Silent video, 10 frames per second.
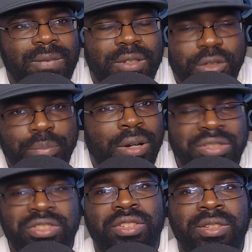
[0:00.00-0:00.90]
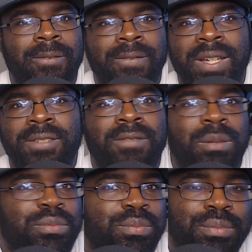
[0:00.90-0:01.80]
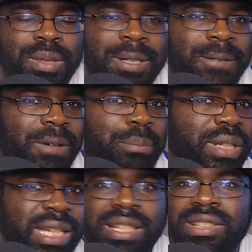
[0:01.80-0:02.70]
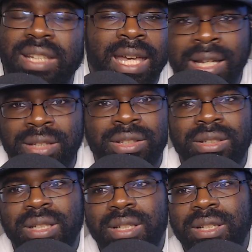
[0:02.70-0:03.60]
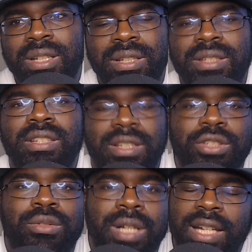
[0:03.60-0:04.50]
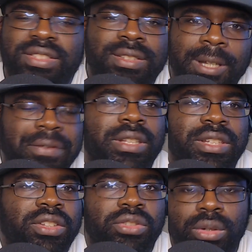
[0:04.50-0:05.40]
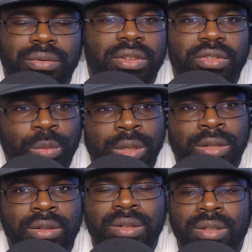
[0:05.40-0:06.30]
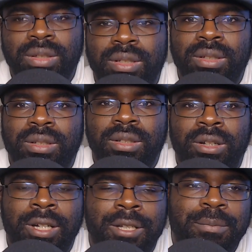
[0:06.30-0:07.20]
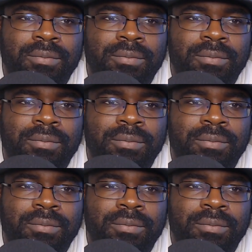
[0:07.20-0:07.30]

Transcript: punched us in the face from beginning to end. You guys definitely deserve this win. All right.